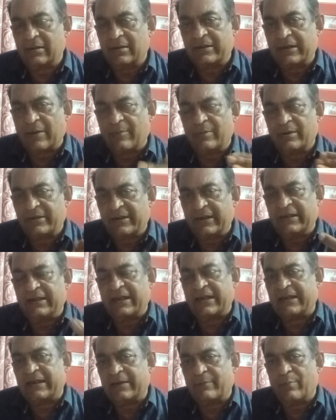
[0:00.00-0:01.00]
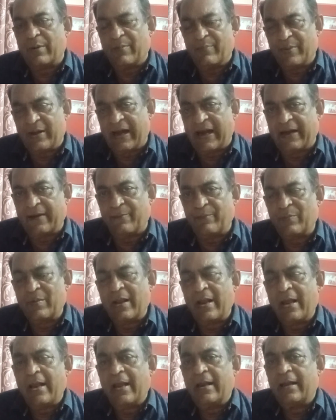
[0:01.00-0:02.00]
synthetic membrane,
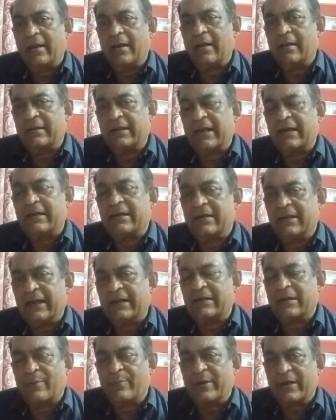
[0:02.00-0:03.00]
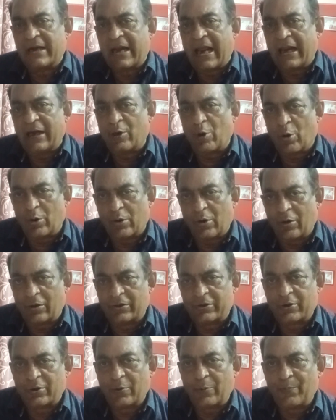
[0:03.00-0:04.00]
that can be nylon
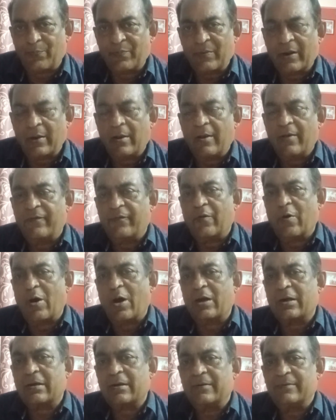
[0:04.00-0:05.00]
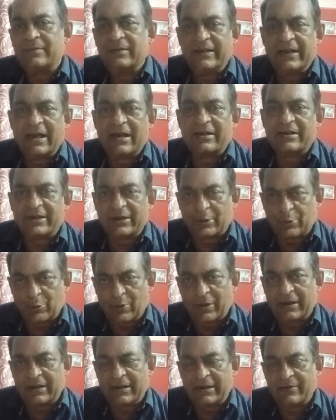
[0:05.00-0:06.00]
also, for their
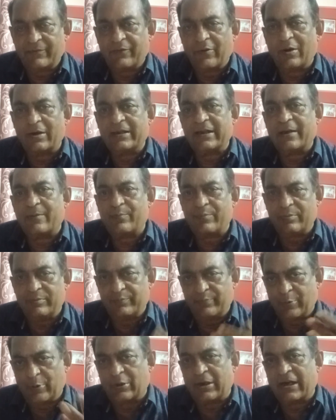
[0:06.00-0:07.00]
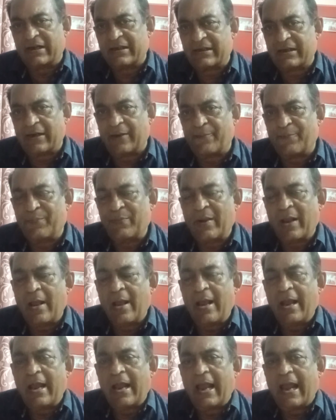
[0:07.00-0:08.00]
security, for their protection.
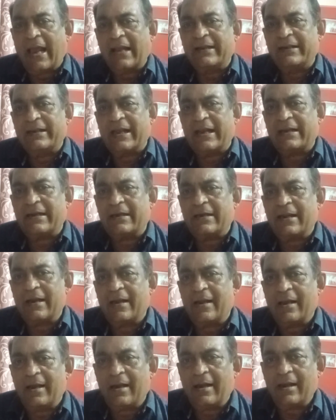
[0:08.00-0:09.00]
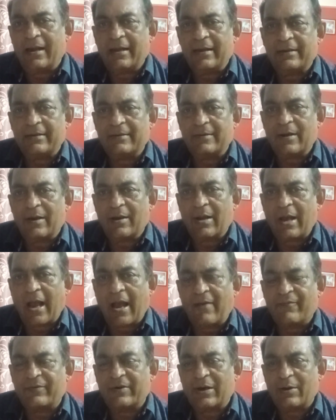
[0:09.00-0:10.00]
And then
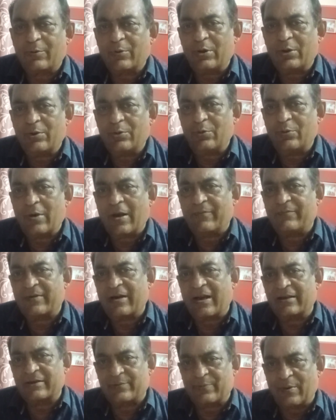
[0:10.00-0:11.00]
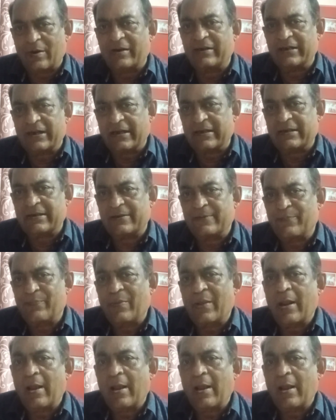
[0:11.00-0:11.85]
after you have transferred this,